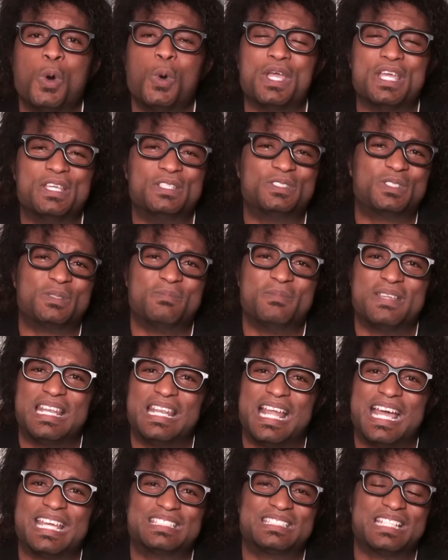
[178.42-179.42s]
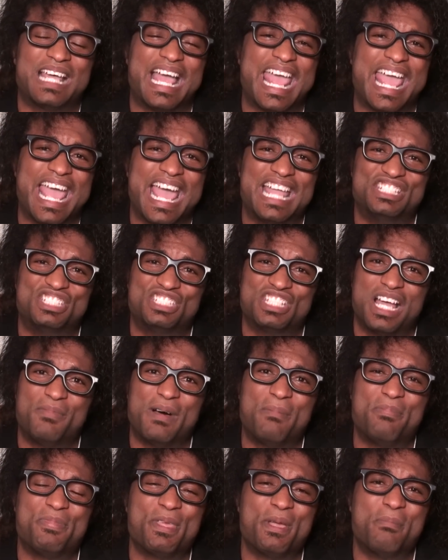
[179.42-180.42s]
instrument likes a hand shove
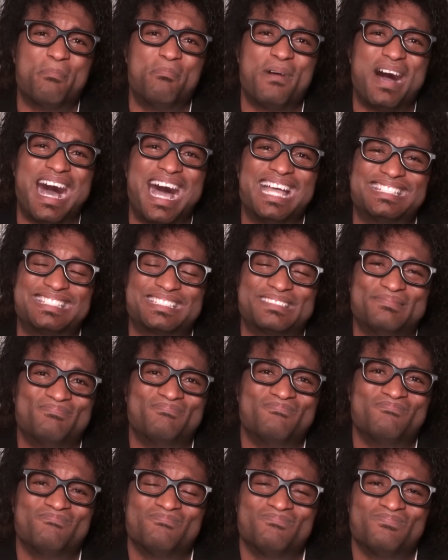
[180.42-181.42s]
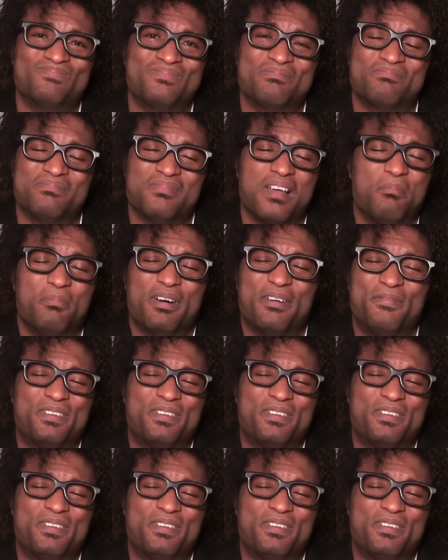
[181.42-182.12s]
up their butt, but